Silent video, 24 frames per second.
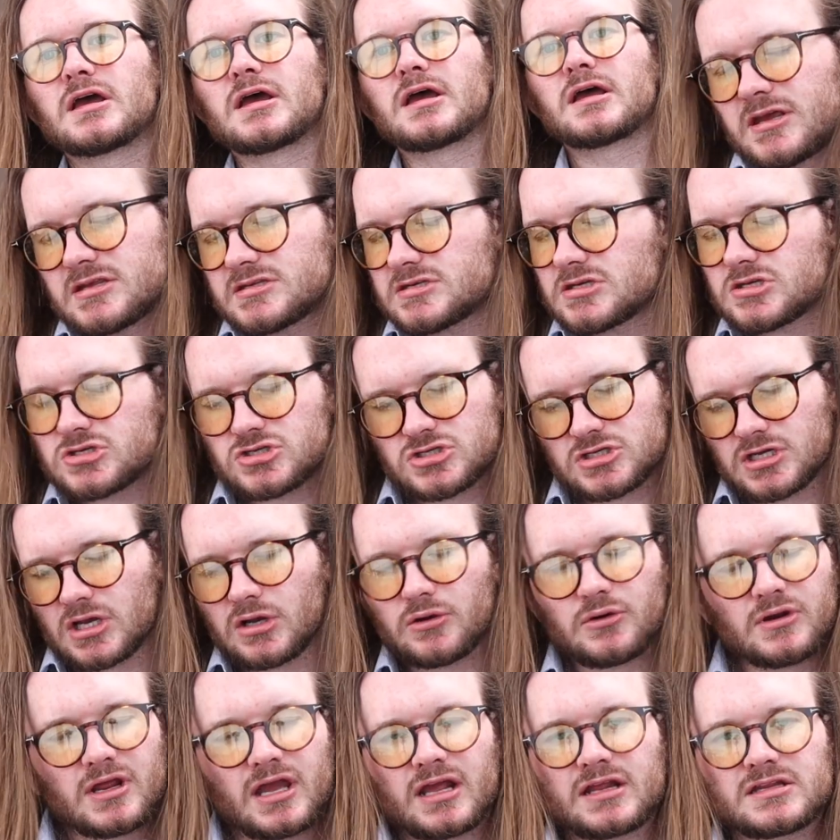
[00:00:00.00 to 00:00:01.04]
It's a
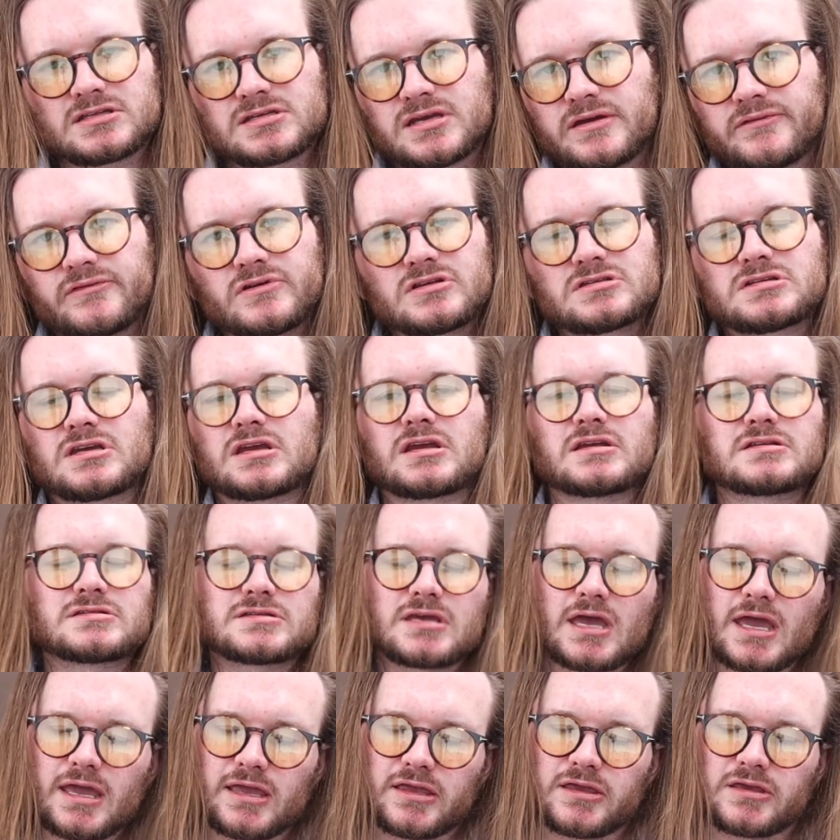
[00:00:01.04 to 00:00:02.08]
chilled activity.
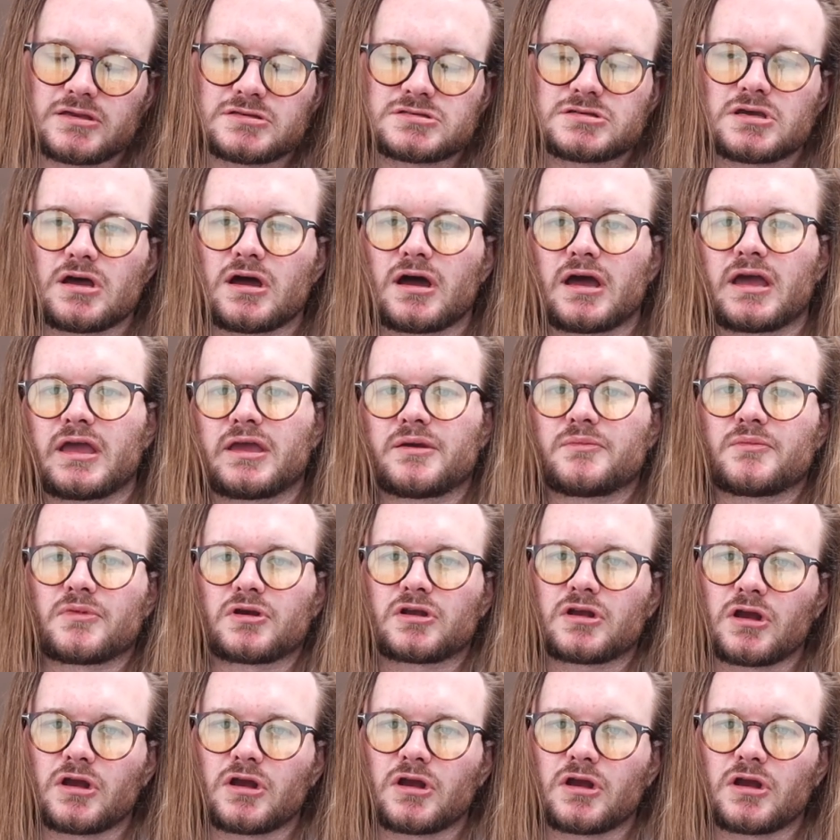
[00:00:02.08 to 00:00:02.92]
Take your time,